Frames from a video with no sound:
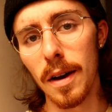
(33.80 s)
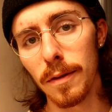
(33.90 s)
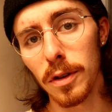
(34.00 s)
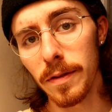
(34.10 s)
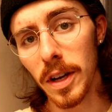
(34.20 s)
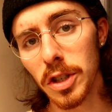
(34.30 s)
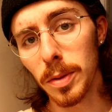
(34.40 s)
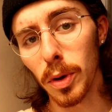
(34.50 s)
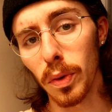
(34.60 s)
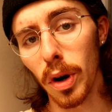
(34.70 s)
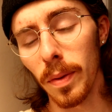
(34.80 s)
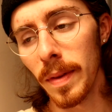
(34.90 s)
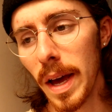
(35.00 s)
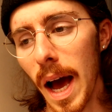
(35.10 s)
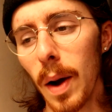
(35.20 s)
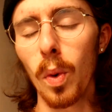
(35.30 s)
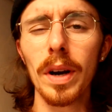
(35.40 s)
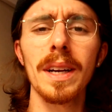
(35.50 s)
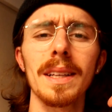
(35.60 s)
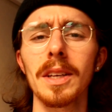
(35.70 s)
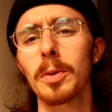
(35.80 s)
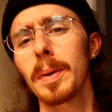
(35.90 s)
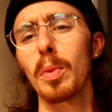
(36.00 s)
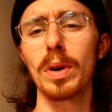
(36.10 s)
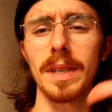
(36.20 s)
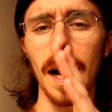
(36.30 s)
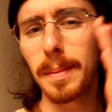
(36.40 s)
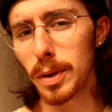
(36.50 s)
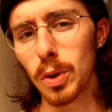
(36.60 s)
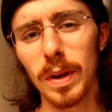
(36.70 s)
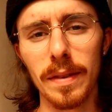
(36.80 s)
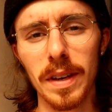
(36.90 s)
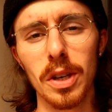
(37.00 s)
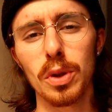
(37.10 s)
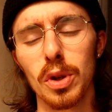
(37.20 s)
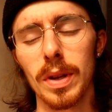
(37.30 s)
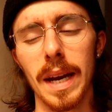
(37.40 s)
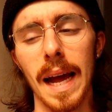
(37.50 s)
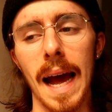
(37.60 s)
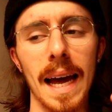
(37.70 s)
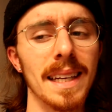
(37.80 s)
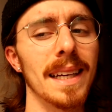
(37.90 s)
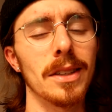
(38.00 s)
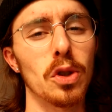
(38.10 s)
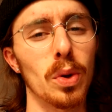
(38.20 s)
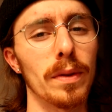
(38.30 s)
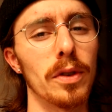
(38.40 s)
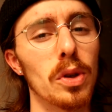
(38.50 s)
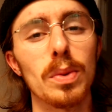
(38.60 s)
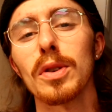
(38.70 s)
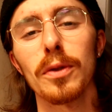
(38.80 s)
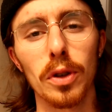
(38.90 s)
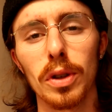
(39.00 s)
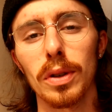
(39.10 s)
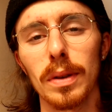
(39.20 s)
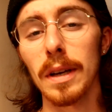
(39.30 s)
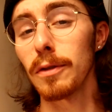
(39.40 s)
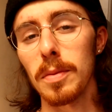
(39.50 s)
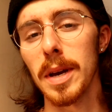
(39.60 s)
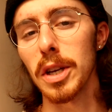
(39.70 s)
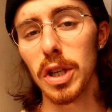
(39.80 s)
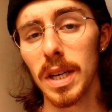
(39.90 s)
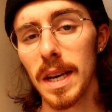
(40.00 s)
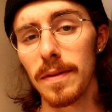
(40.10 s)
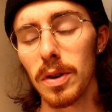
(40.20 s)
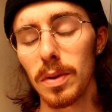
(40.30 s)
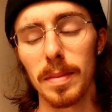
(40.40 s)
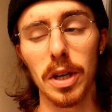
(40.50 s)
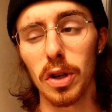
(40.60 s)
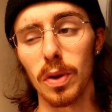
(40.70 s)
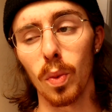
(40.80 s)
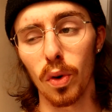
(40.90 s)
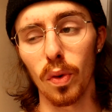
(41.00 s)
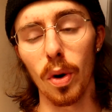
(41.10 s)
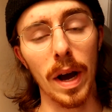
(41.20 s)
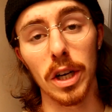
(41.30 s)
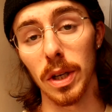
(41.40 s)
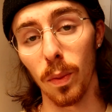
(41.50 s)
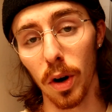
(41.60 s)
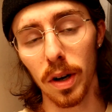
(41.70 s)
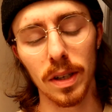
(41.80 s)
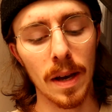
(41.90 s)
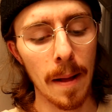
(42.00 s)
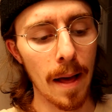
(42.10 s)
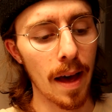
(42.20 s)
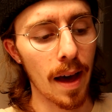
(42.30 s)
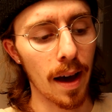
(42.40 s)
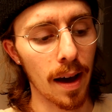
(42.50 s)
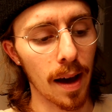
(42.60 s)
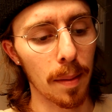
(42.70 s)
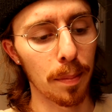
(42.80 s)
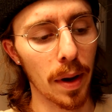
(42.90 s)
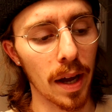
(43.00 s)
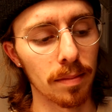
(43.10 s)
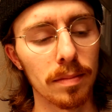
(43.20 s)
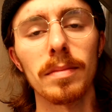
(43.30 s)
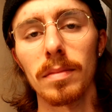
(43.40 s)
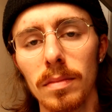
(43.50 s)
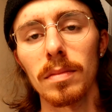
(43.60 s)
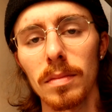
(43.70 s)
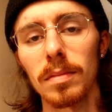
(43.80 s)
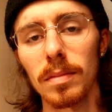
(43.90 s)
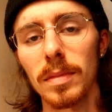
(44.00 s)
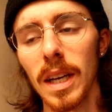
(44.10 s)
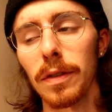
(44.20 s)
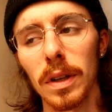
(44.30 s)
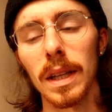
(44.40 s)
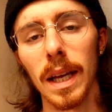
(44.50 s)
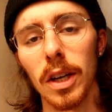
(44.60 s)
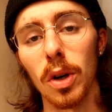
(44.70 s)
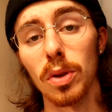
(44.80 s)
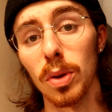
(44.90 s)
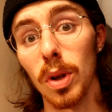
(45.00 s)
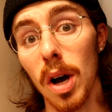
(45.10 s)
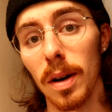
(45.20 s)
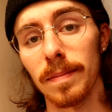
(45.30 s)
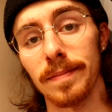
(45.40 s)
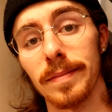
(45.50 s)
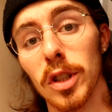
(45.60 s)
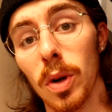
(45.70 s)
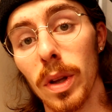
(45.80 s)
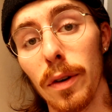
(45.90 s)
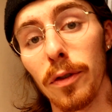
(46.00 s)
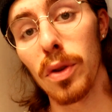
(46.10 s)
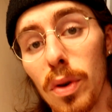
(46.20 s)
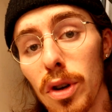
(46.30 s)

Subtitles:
for the vegetable grow. I wanted a little bit more time between the videos so that I had like sort of useful information to give you to make sure the grow actually worked. But definitely let it go too long. So without further